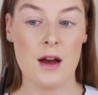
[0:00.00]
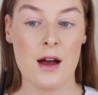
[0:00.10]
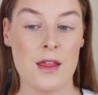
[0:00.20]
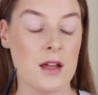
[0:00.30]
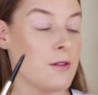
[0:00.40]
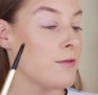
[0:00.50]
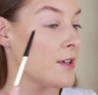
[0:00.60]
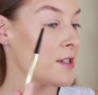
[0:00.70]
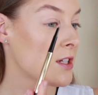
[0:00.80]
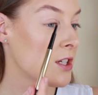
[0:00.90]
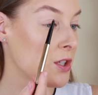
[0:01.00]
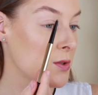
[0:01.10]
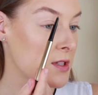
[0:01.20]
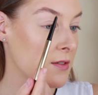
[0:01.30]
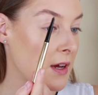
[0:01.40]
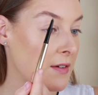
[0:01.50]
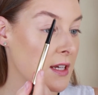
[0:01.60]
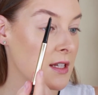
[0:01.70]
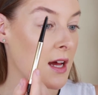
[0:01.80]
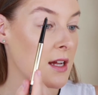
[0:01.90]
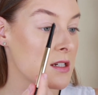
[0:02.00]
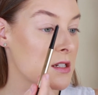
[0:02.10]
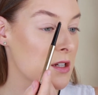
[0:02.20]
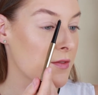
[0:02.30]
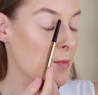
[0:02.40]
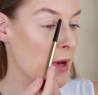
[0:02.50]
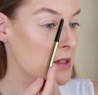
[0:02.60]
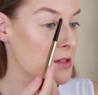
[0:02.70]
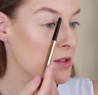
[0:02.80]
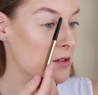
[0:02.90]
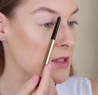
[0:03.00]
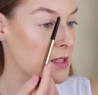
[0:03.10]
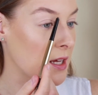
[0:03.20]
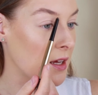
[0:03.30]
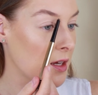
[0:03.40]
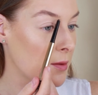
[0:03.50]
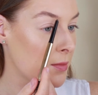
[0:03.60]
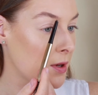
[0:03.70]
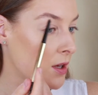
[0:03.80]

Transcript: And then I'm first going to use the very end of the pencil tip